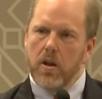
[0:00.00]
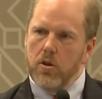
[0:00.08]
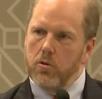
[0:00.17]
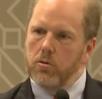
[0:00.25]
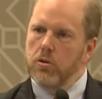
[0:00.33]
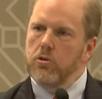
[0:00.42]

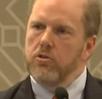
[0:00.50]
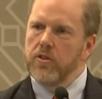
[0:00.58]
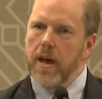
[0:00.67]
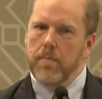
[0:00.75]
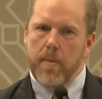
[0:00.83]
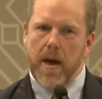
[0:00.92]
you lose
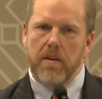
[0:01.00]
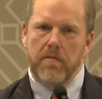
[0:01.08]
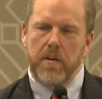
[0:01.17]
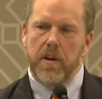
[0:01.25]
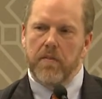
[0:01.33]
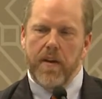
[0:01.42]
that
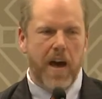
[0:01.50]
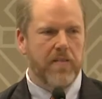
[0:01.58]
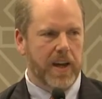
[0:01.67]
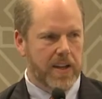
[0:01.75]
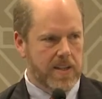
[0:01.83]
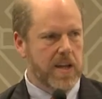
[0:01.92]
benefit of
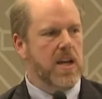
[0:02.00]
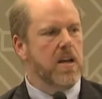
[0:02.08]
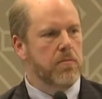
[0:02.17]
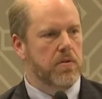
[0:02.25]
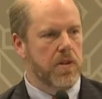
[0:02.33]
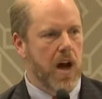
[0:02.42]
having a
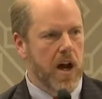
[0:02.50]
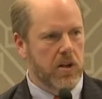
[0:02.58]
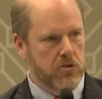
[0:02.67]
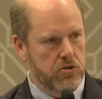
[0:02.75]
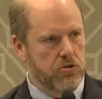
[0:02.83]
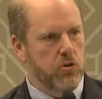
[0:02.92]
team of
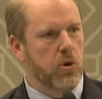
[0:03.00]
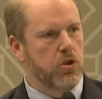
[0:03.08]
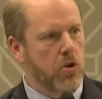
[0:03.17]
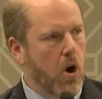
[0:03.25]
doctors who are